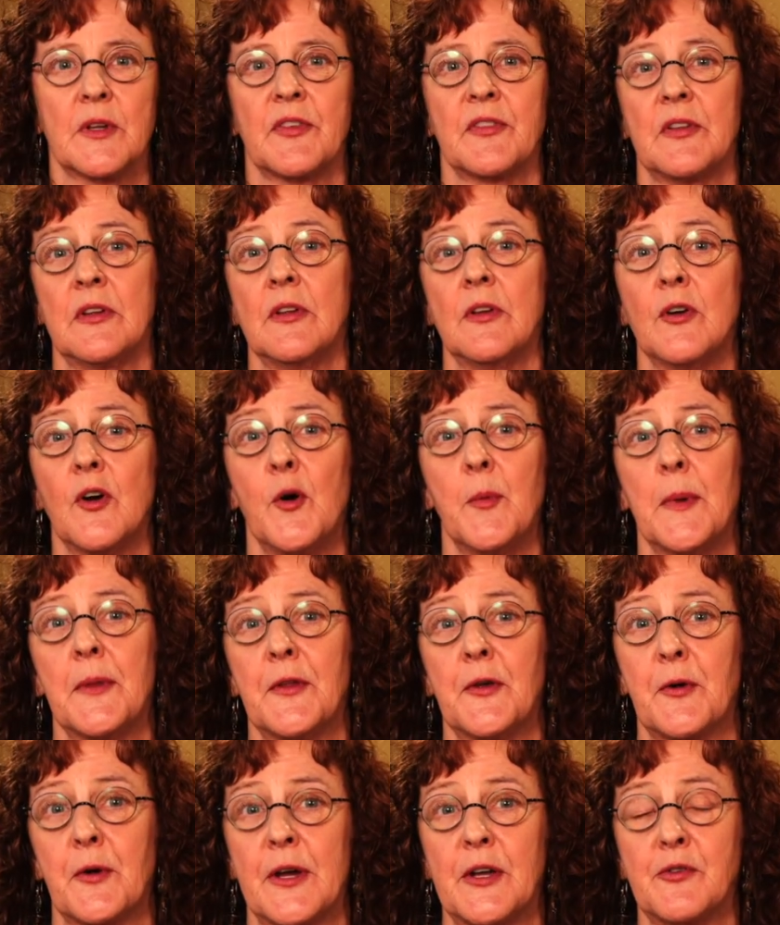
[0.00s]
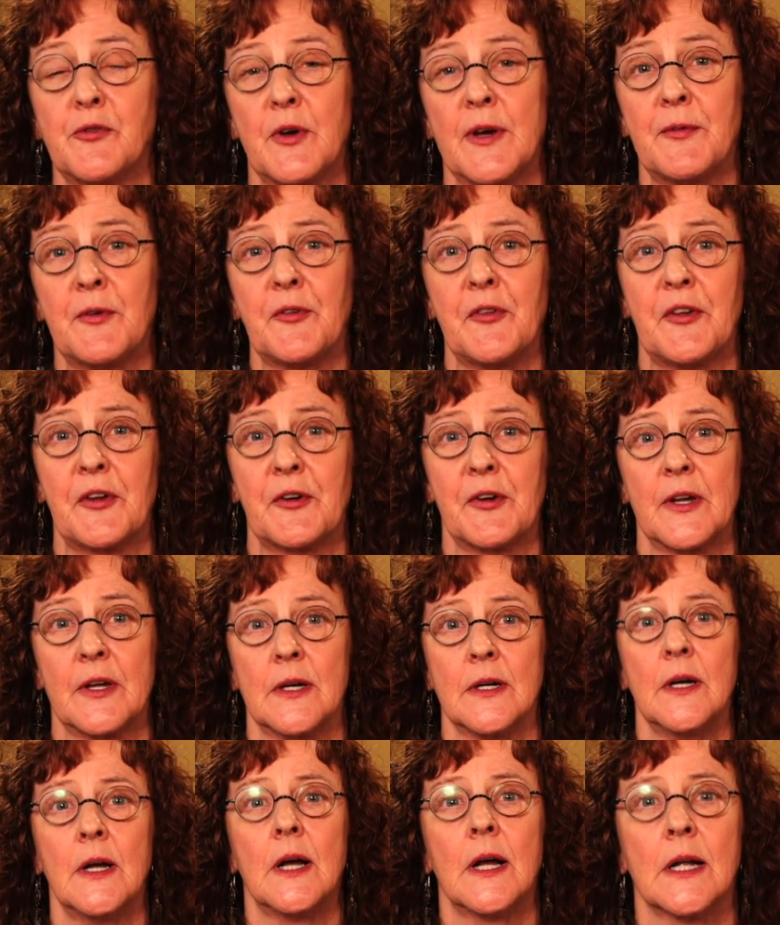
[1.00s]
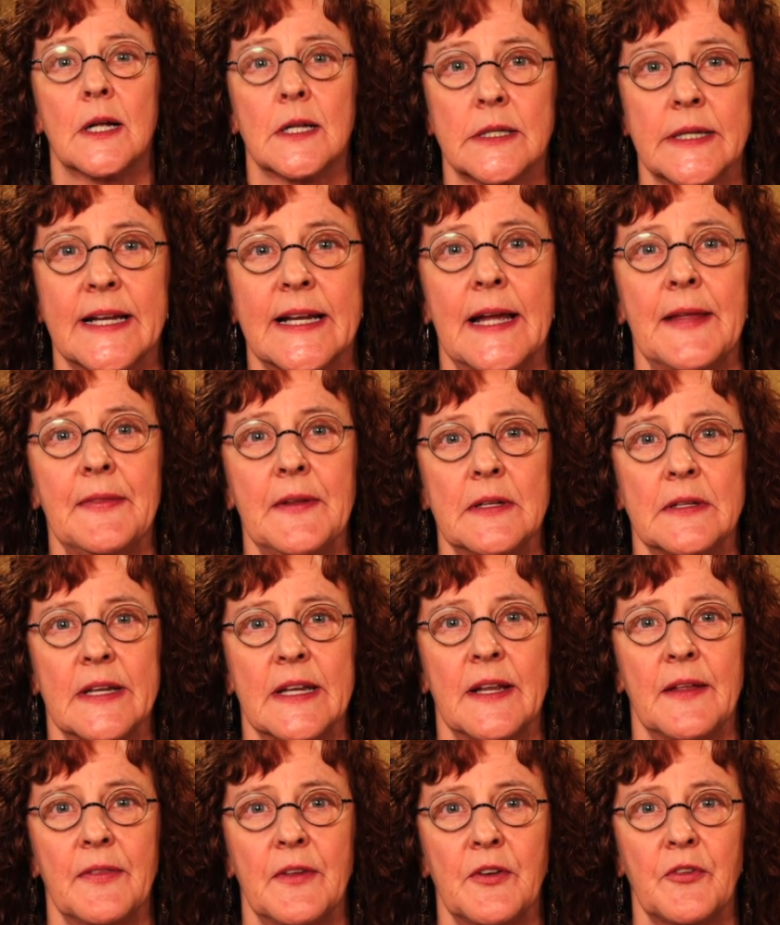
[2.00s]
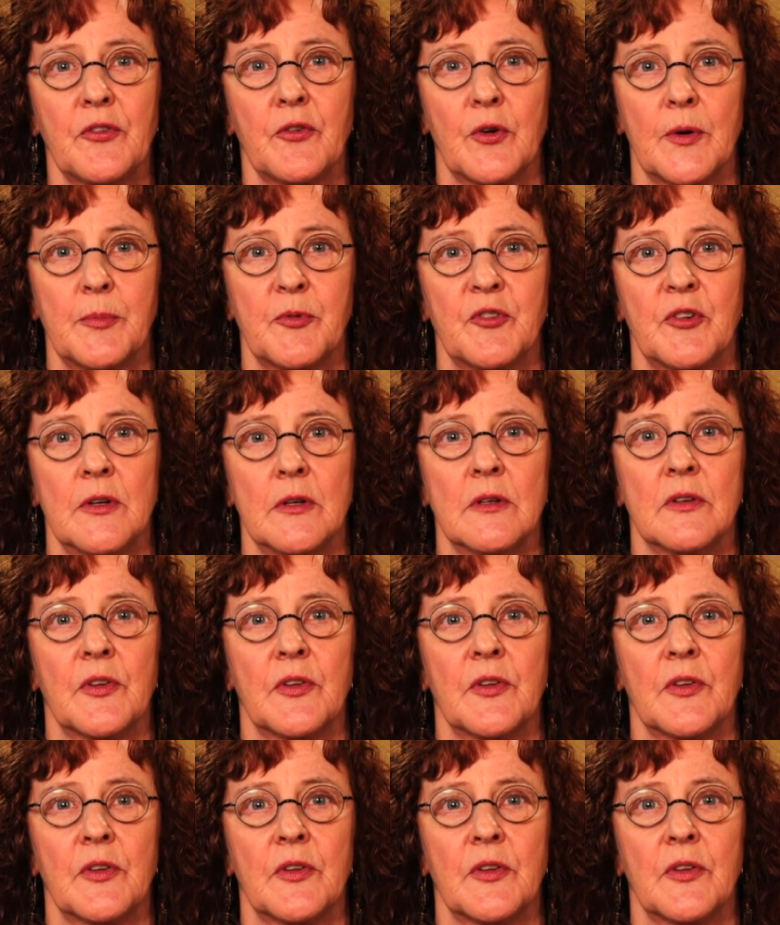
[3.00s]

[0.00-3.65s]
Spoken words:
listing your home in the Grand Traverse area, click on the link in the description